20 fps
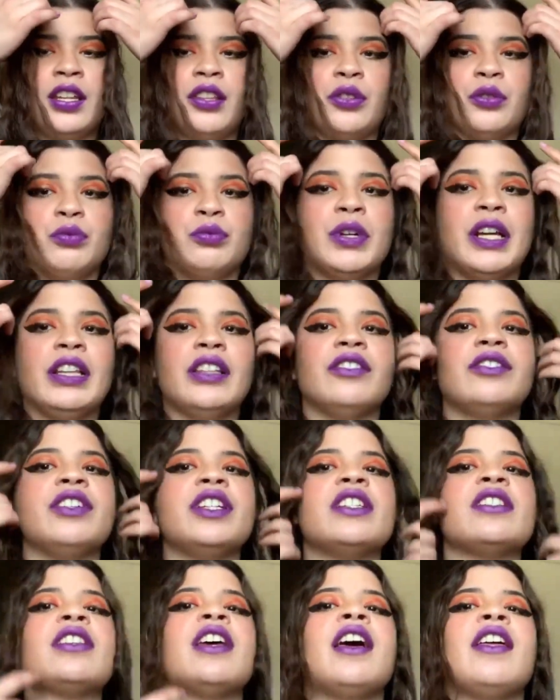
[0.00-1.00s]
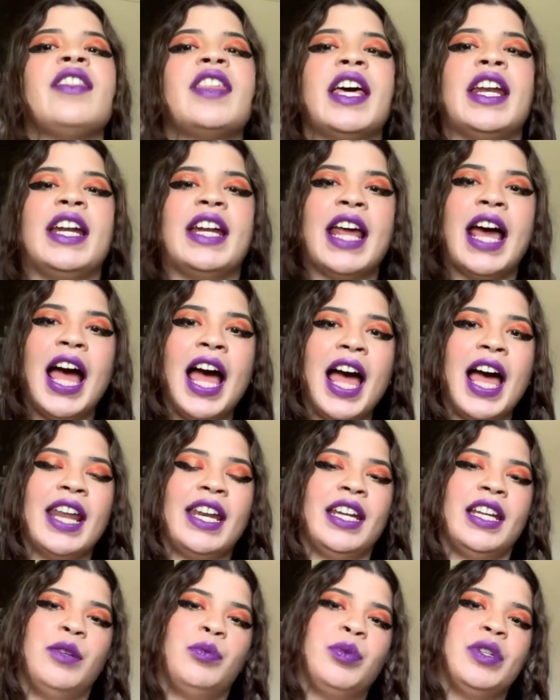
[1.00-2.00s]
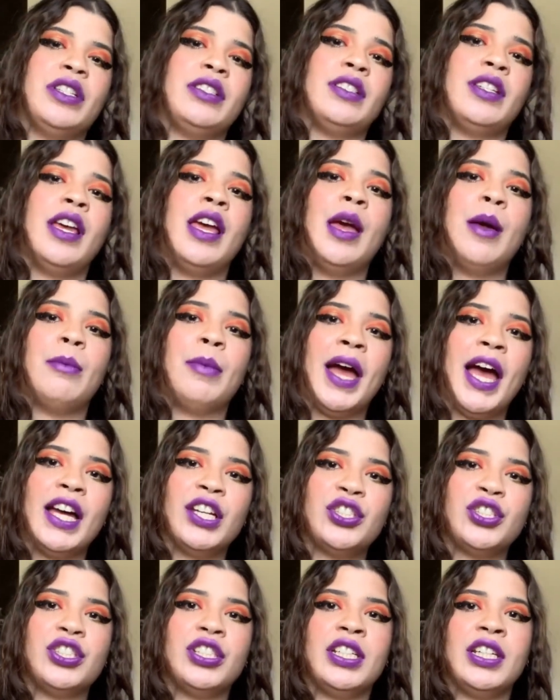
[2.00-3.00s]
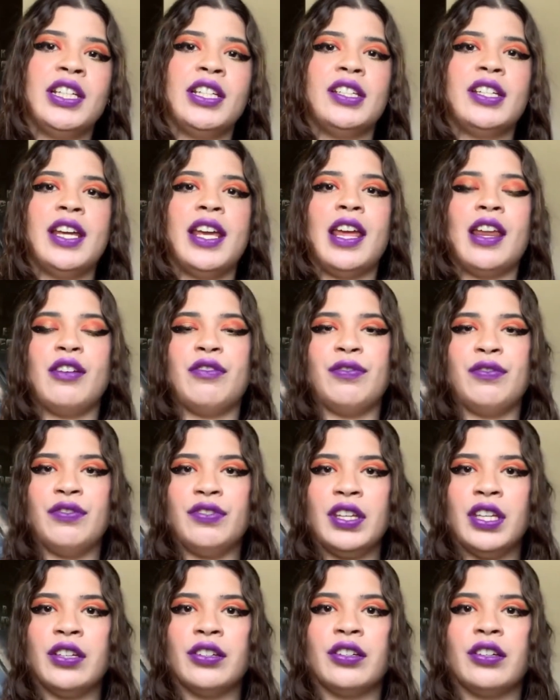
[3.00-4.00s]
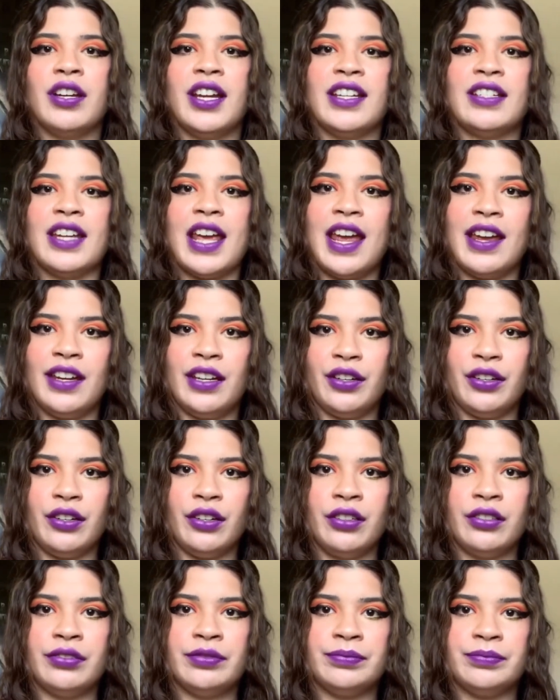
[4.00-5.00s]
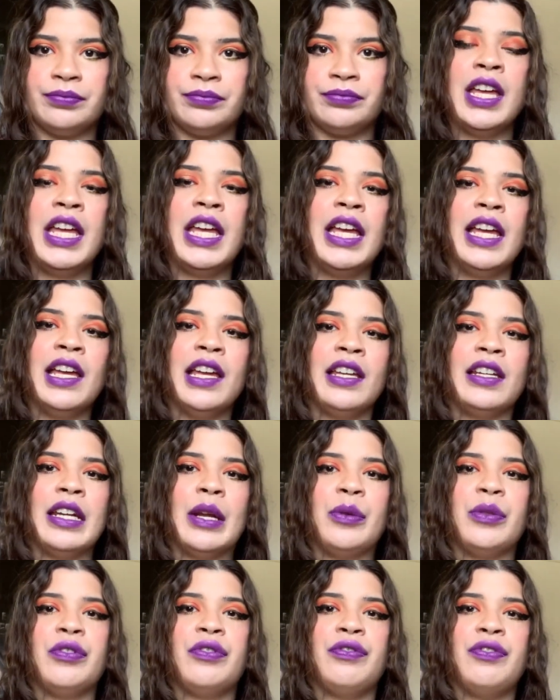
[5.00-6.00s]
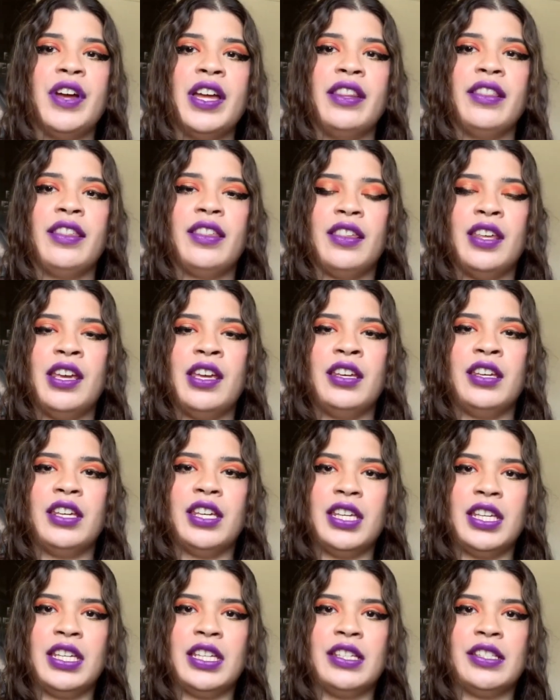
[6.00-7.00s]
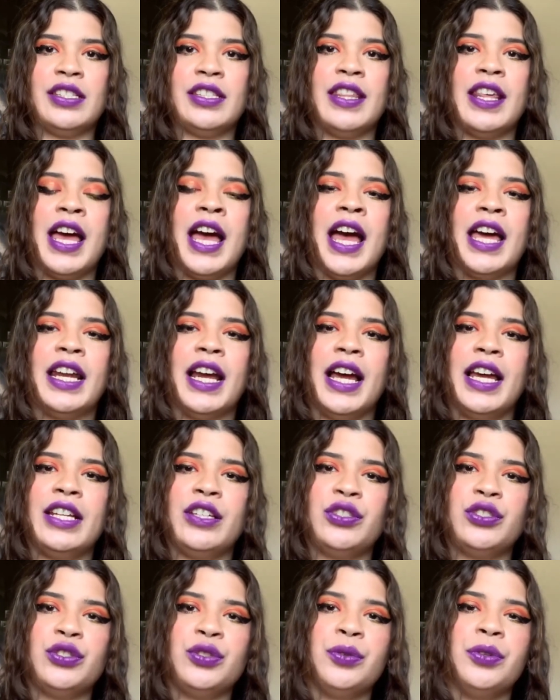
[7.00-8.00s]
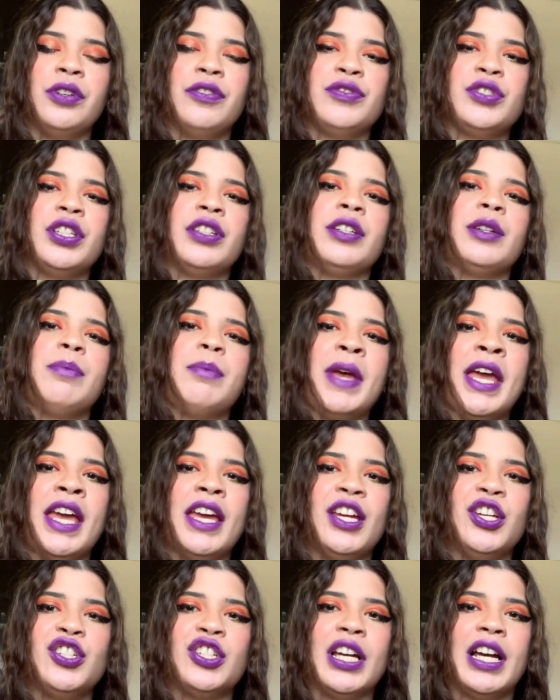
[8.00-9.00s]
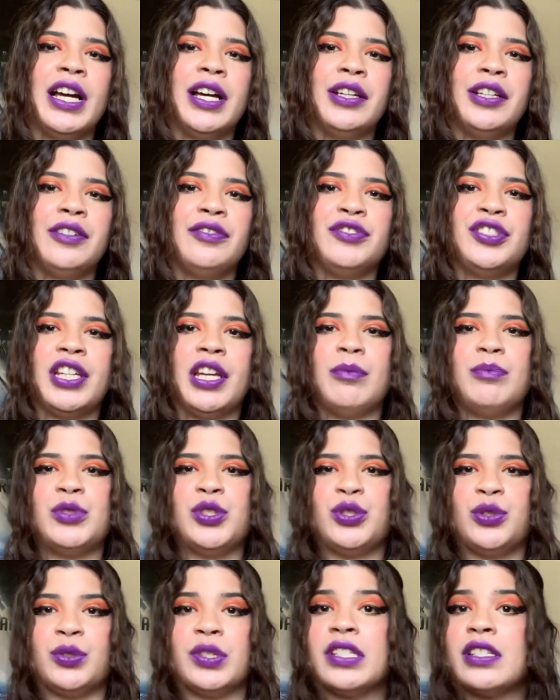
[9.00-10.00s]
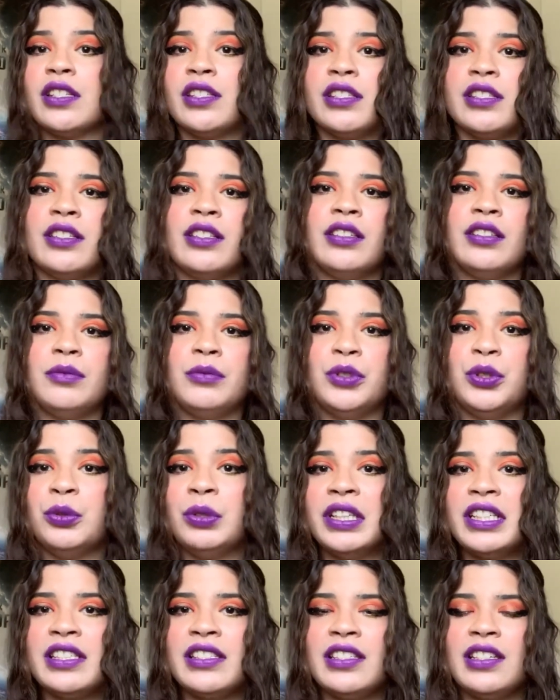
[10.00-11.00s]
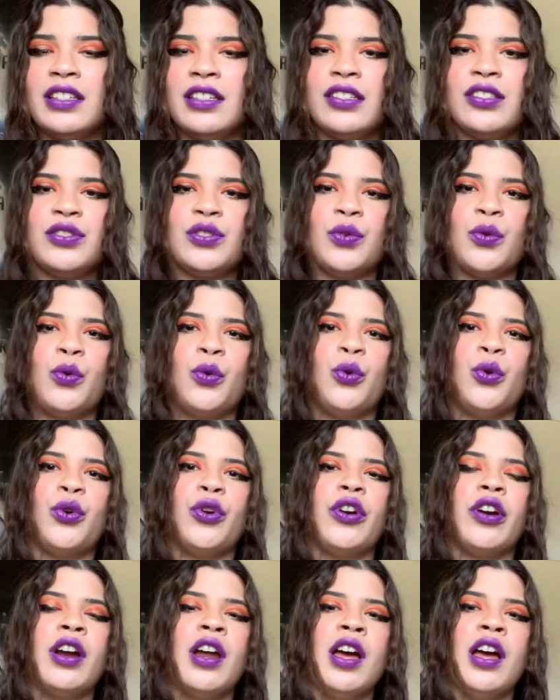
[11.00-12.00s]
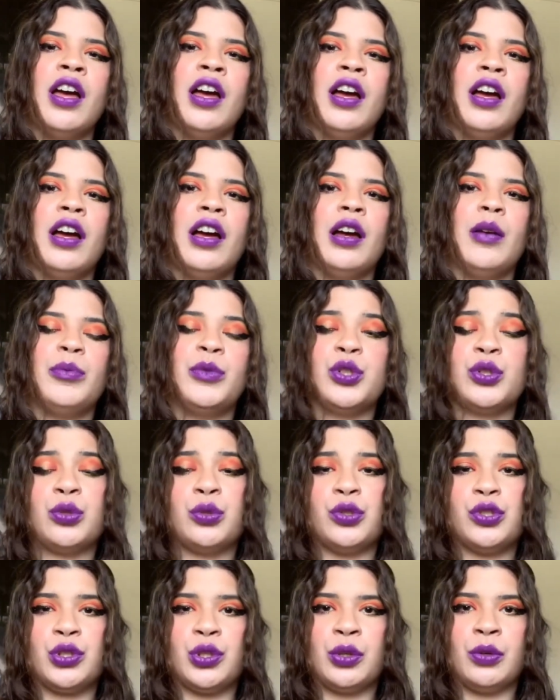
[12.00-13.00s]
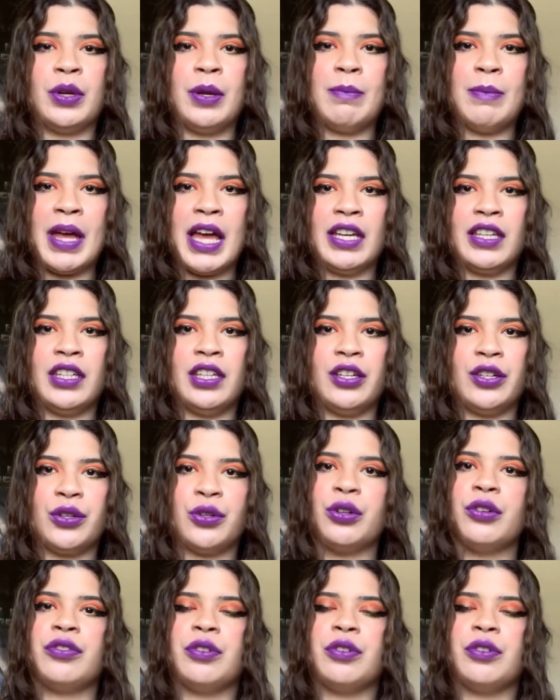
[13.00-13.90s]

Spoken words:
The relevance that it had, it was passion and fear and anger. Now the fun thing is that I sort of took a page out of James Joyce's Ulysses or the short story Maggie, a Girl